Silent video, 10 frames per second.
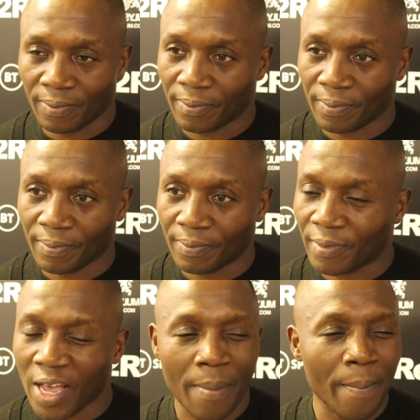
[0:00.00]
Yeah,
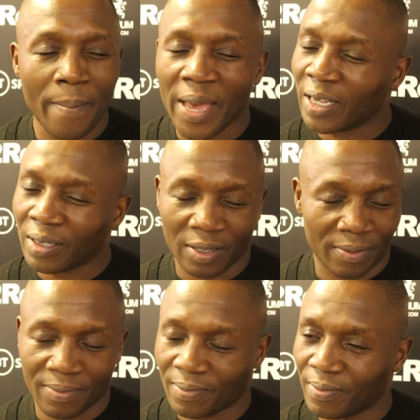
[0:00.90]
exactly. Amazing. So
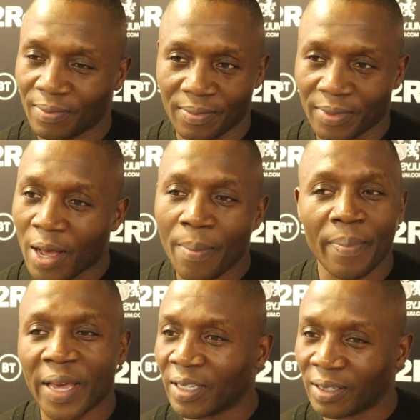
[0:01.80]

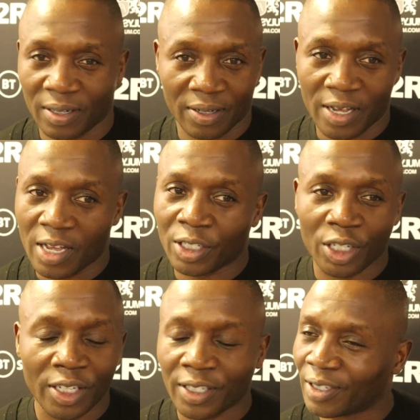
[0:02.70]
amazing. It
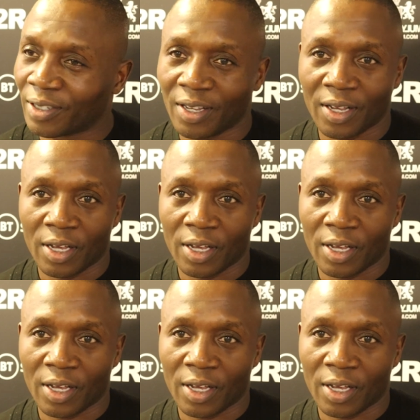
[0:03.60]
just,